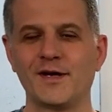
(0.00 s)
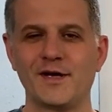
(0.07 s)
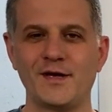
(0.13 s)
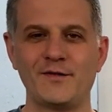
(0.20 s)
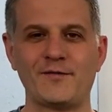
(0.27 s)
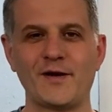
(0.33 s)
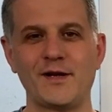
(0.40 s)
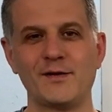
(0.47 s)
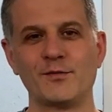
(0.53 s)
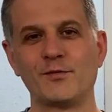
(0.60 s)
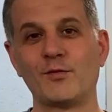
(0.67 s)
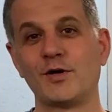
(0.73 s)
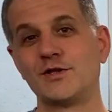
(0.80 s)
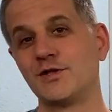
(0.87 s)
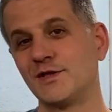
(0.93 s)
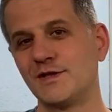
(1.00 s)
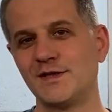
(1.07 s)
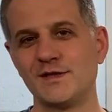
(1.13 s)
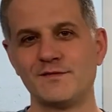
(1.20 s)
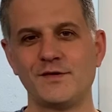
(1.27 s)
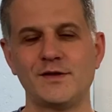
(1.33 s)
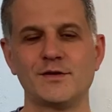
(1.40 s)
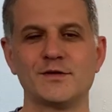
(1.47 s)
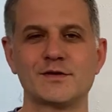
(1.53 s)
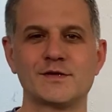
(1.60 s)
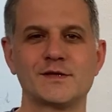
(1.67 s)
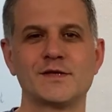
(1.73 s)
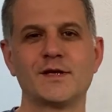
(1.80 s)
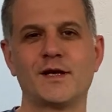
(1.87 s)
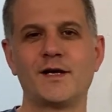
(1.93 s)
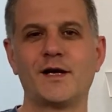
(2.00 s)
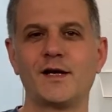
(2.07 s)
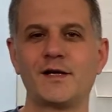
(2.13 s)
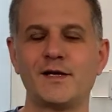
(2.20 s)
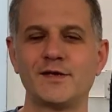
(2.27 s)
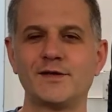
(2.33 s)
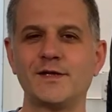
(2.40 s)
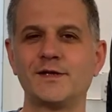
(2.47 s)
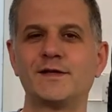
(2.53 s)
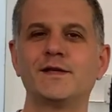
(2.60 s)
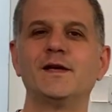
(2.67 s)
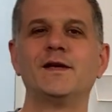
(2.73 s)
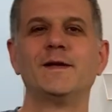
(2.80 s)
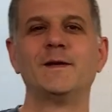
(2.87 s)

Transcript: If anyone watches these videos, I hear that